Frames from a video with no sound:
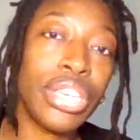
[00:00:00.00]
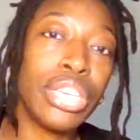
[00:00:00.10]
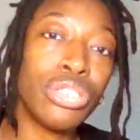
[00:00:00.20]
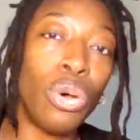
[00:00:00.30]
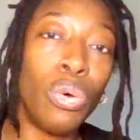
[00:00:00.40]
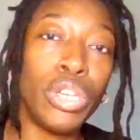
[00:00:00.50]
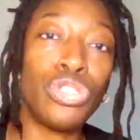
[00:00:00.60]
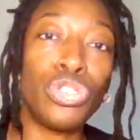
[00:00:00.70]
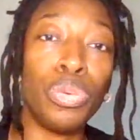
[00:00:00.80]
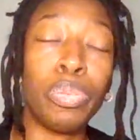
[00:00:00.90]
is going
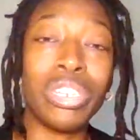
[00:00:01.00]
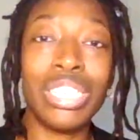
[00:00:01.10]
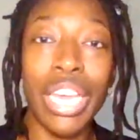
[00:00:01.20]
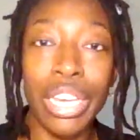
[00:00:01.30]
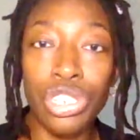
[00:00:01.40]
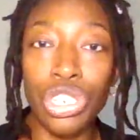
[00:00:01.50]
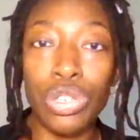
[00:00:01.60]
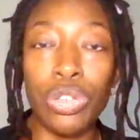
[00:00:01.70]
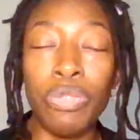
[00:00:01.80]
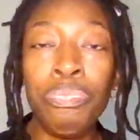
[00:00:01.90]
to protect
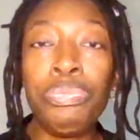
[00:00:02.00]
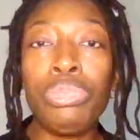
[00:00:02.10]
you